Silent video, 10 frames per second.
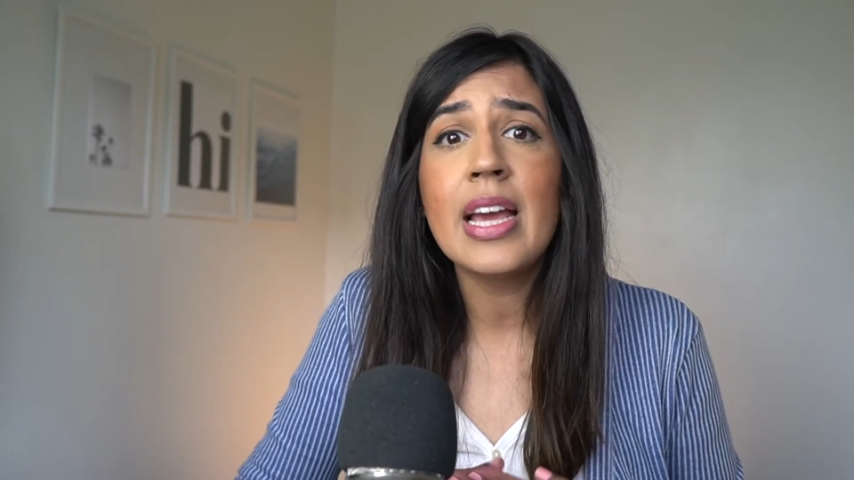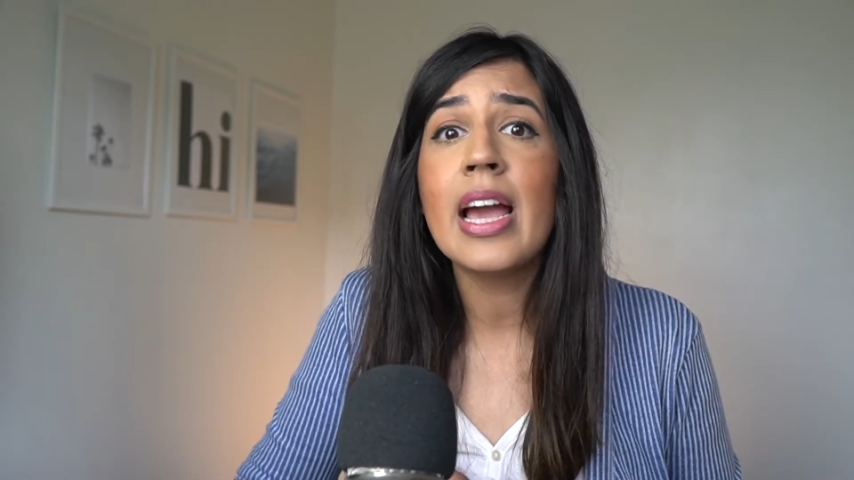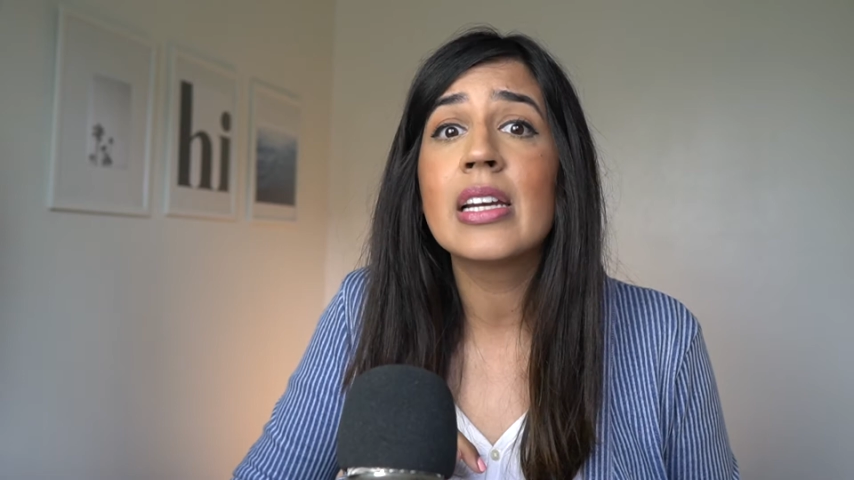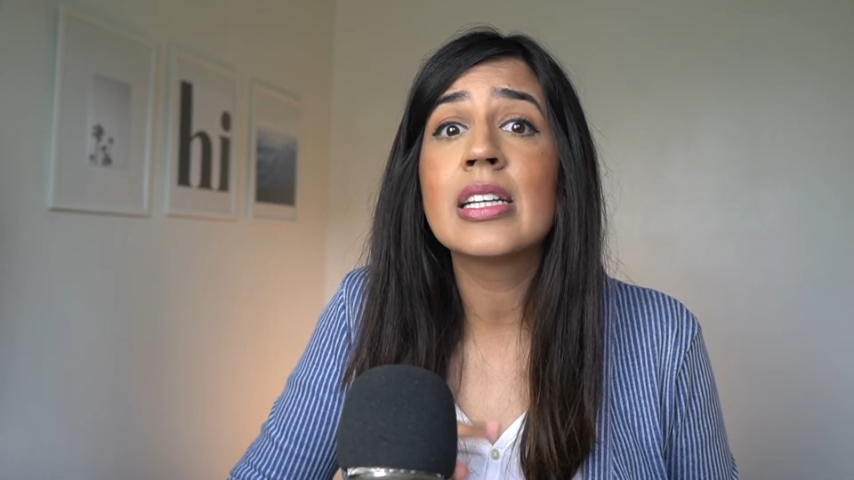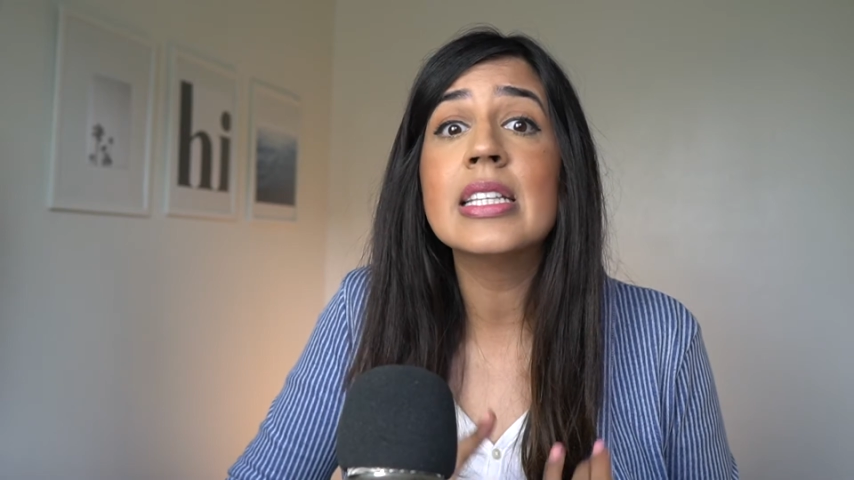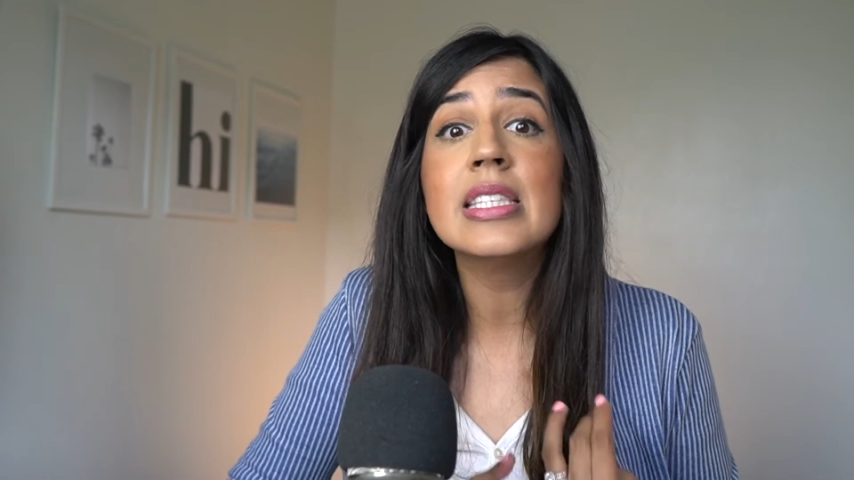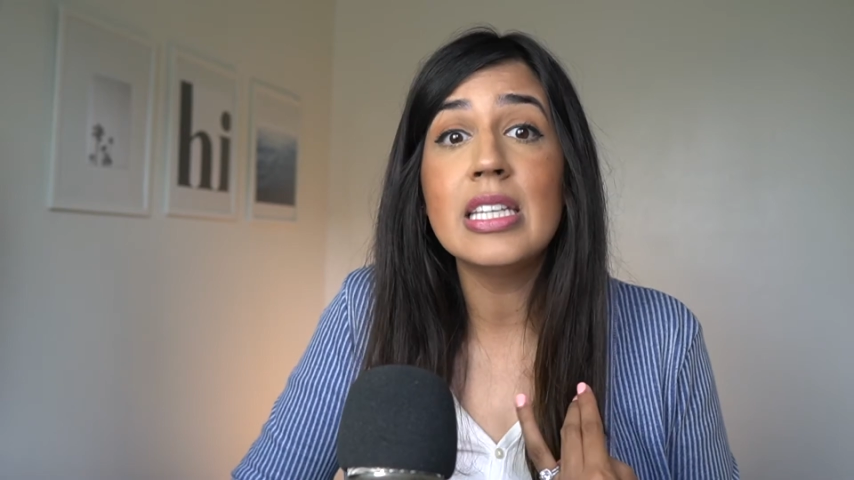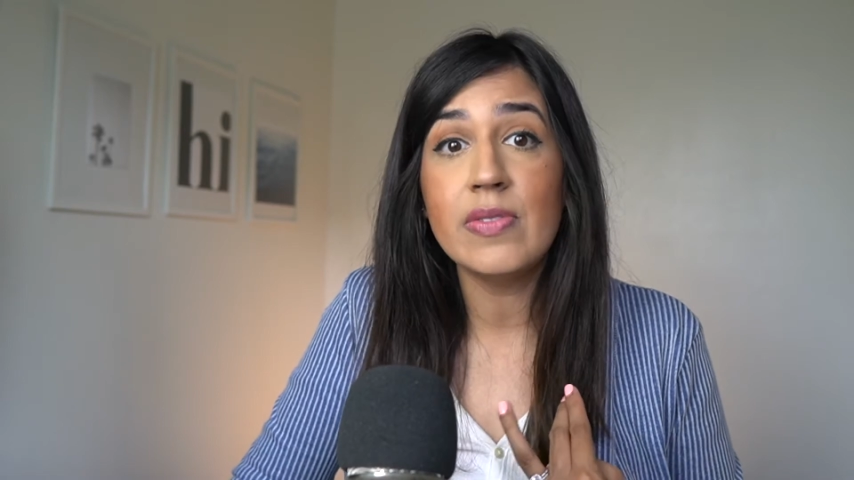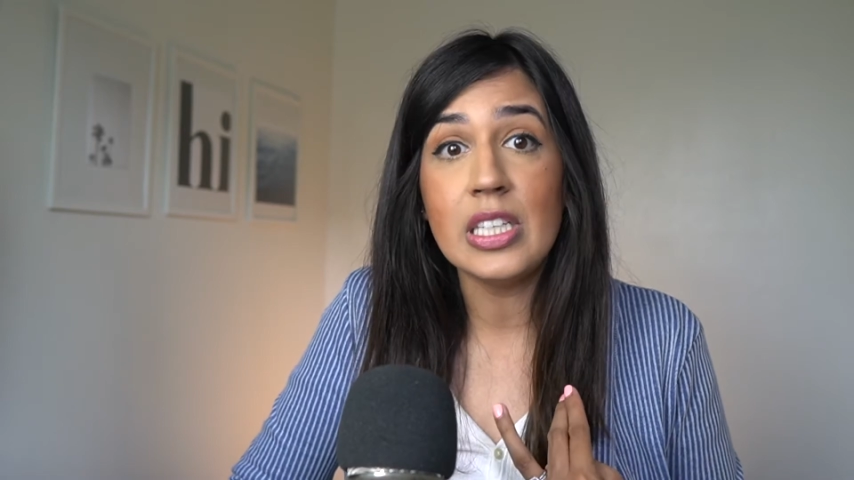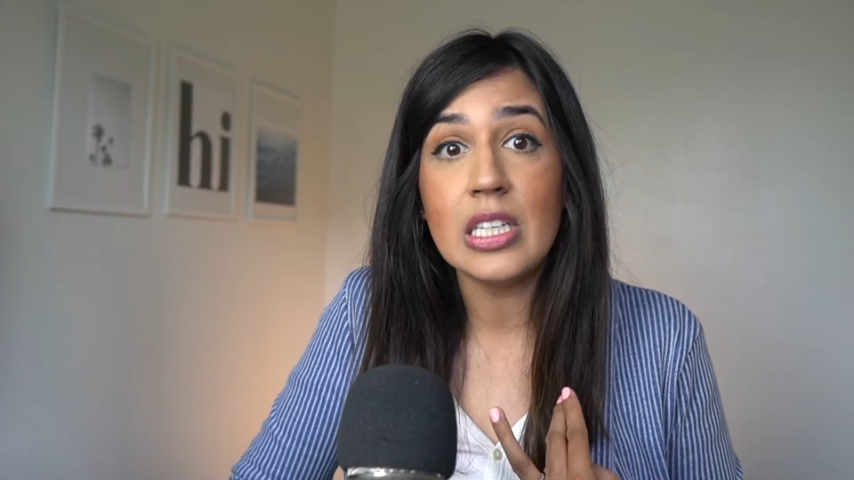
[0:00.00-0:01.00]
and
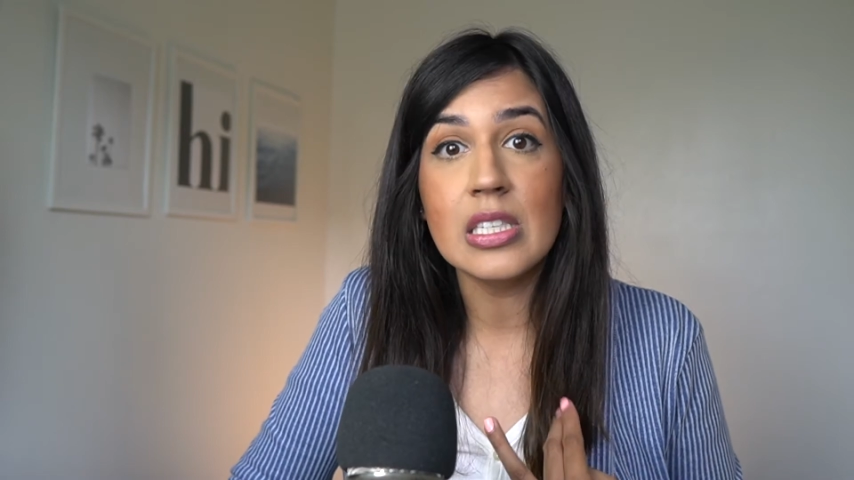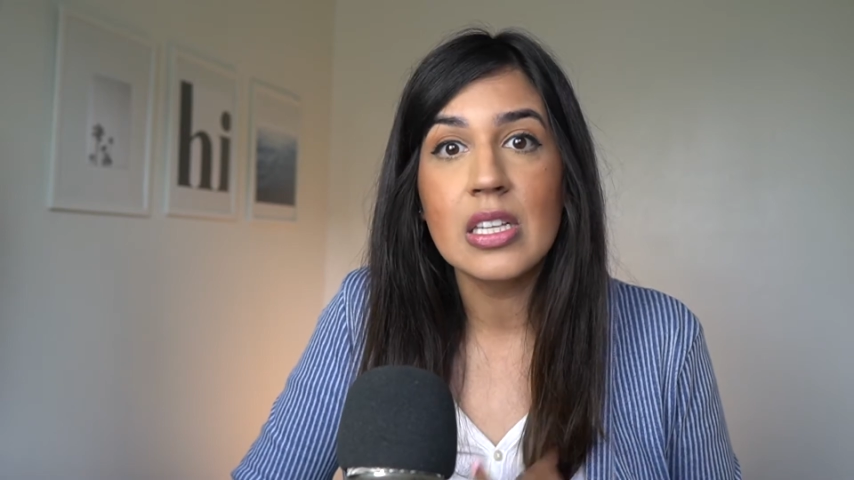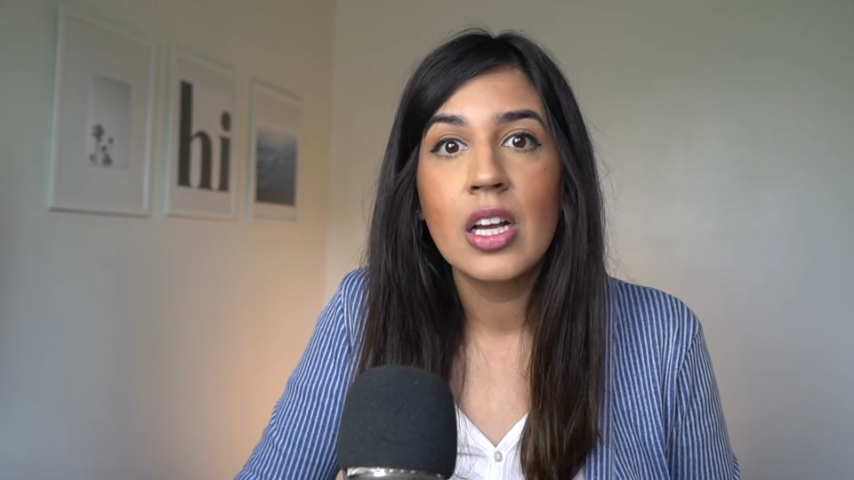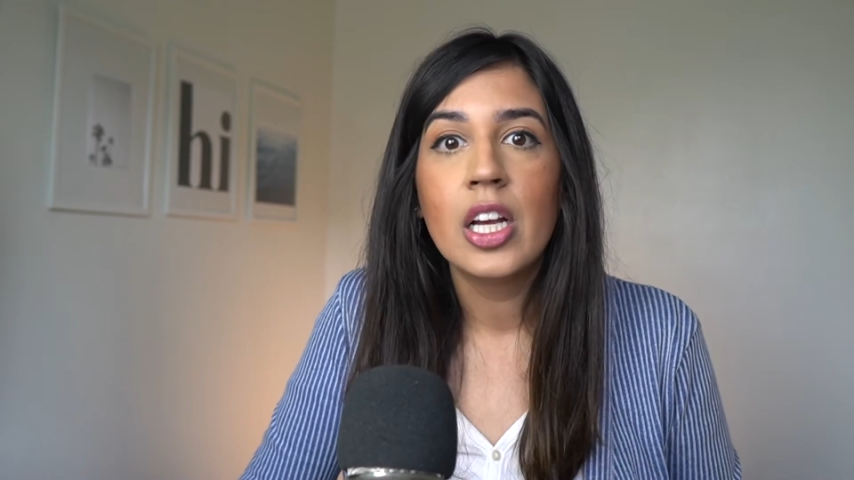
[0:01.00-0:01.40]
conceive ease.